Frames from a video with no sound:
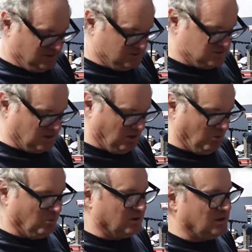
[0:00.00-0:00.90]

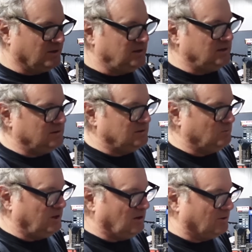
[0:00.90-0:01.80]
So we're cleaning,
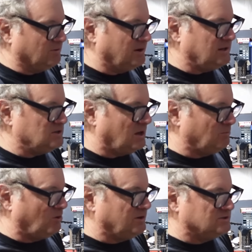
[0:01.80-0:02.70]
we already
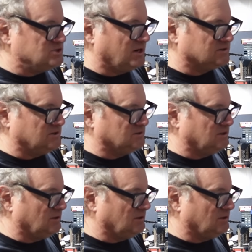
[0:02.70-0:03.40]
done one and checked it,